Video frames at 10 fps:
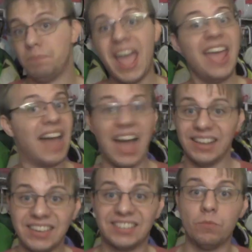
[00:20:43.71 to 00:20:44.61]
But hey, I
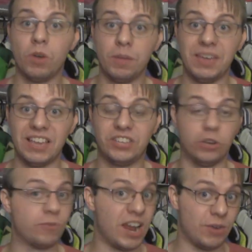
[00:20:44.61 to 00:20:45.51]
guess it wouldn't be
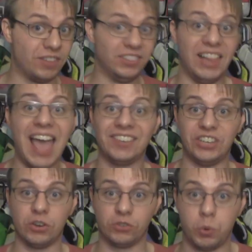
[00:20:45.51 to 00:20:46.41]
until right around
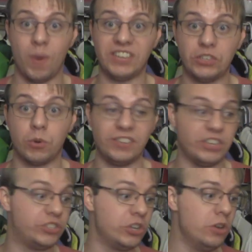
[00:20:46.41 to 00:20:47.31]
last year,
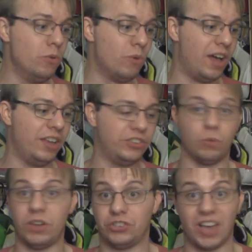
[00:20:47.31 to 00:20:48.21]
2022, uh, to
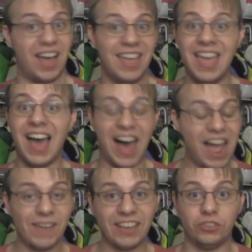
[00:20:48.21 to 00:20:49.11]
which uh,
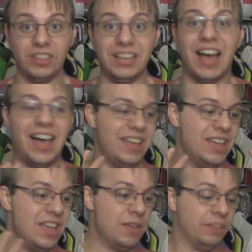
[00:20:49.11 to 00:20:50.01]
I've actually uh,
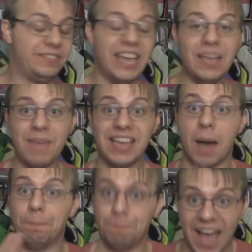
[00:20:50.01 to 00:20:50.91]
did
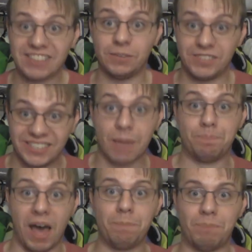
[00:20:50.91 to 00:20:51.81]
make a massive
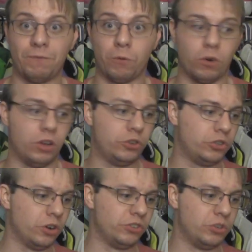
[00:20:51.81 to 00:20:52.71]
step up uh, for uh,
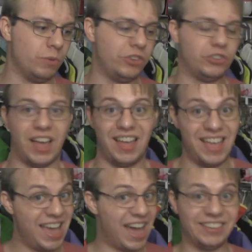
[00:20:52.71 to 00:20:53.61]
sure, to which
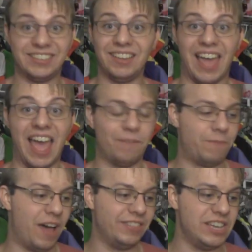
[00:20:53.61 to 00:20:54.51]
uh, I still
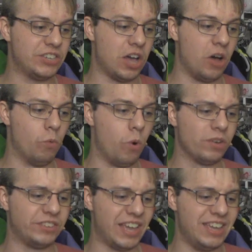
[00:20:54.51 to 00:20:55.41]
have uh, these uh,
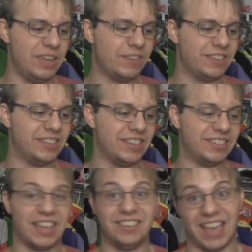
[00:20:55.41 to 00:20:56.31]
awards uh, even to
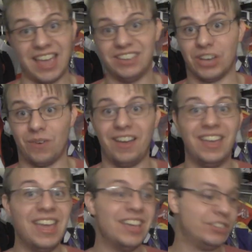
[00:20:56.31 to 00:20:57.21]
this uh, day. So,
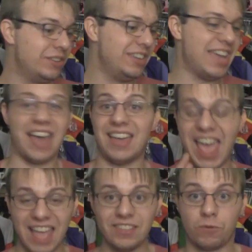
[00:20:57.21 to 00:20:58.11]
uh, so yeah.
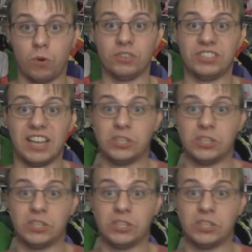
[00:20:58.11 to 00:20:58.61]
And of course, uh,